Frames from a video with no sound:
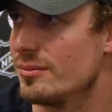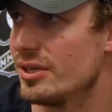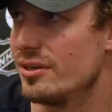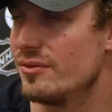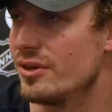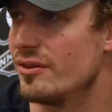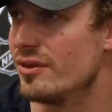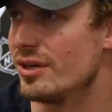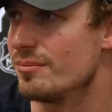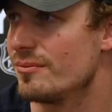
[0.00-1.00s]
But if you're
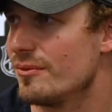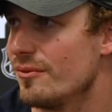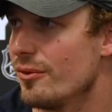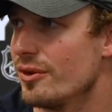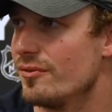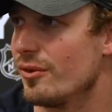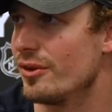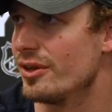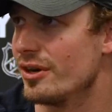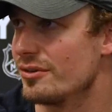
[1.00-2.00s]
giving up
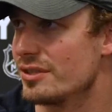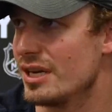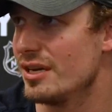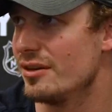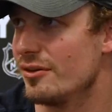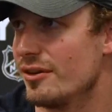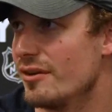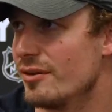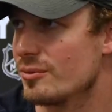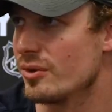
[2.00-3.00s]
44 and they're outside, or you're
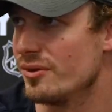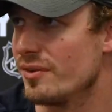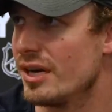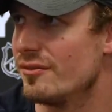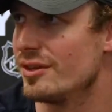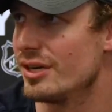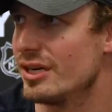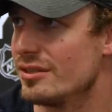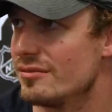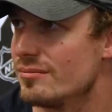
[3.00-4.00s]
giving up 25 and they're
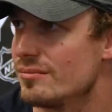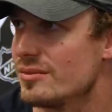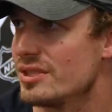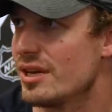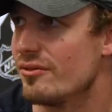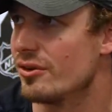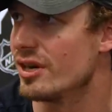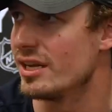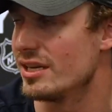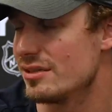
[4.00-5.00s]
getting seven
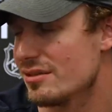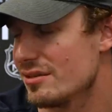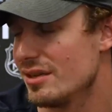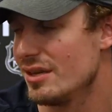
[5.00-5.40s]
grade A's,